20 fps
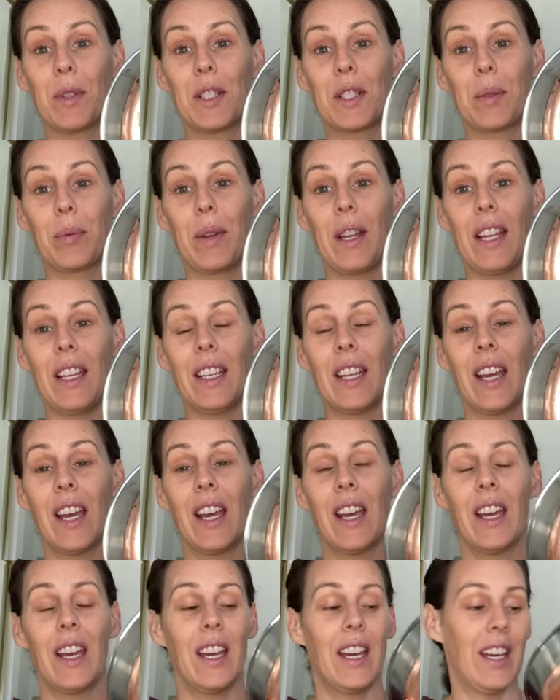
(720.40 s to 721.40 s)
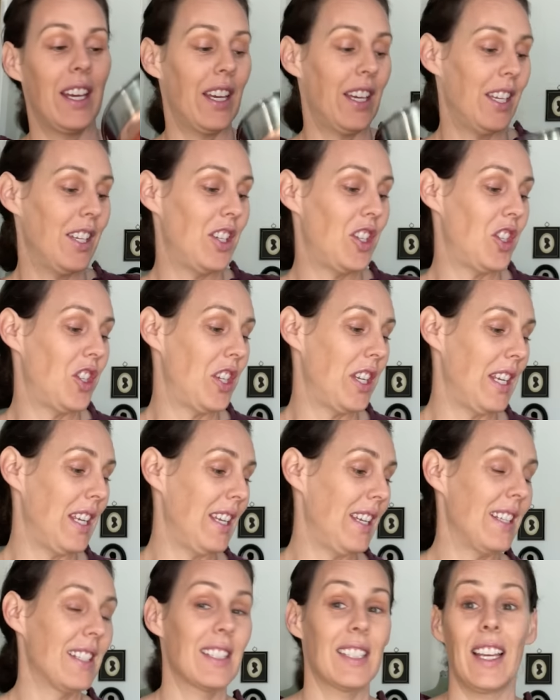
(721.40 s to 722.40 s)
sweet.
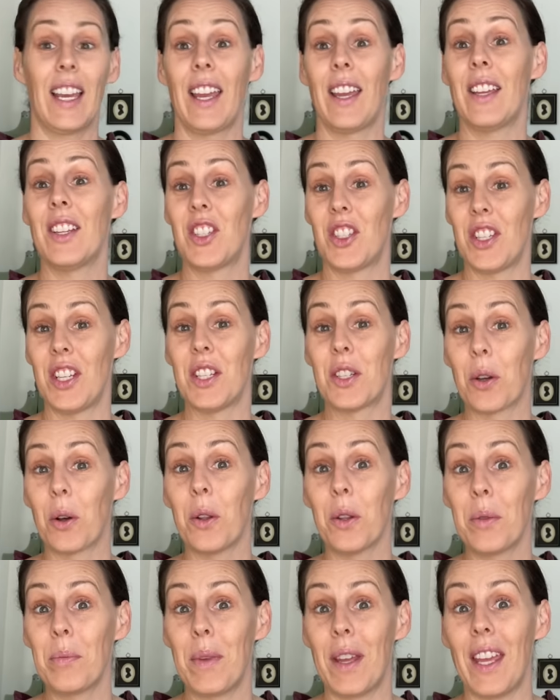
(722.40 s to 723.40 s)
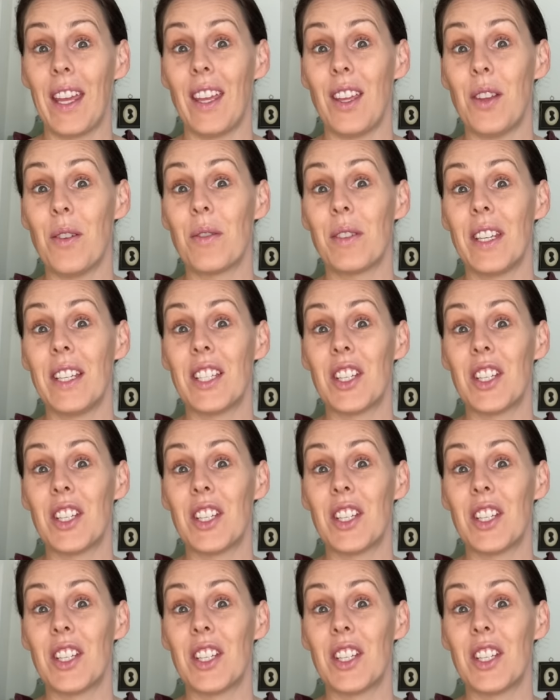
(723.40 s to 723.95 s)
She's like, she told me you need